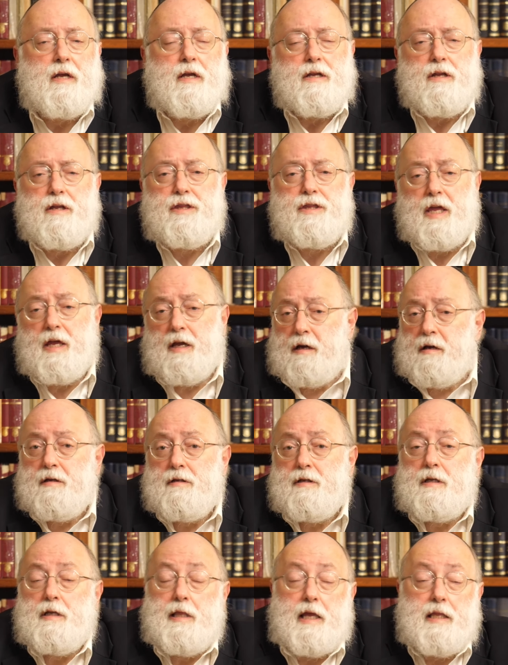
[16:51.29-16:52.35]
You'd think,
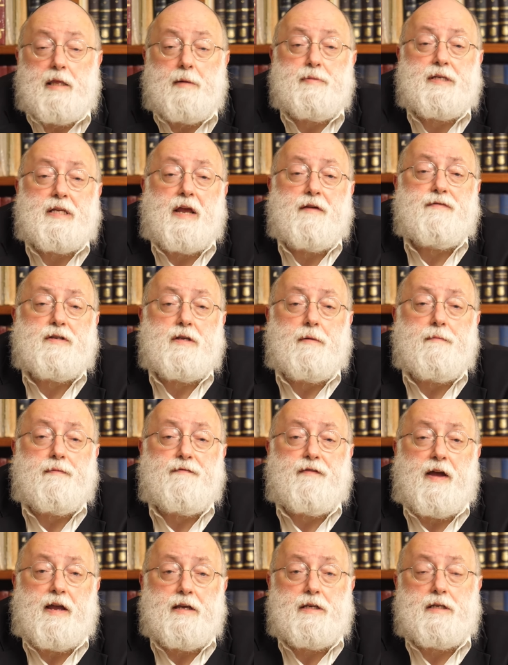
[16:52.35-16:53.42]
let them save some
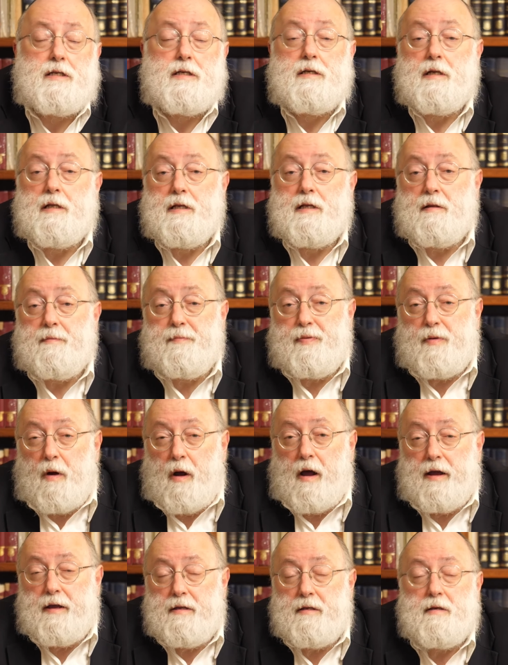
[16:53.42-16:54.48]
face, a little
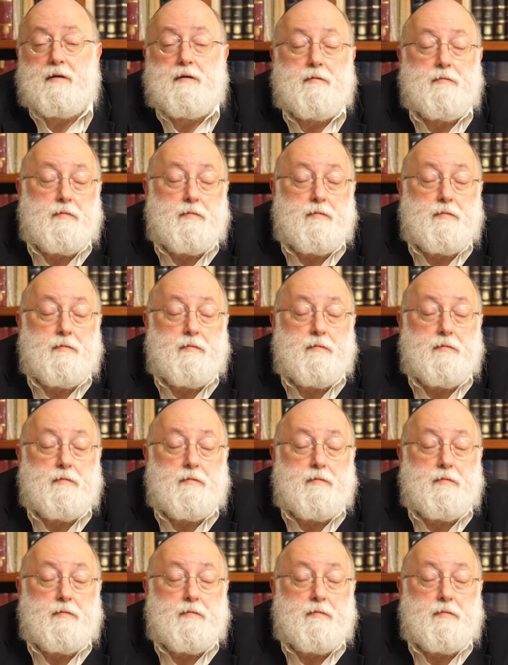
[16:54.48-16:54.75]
pride.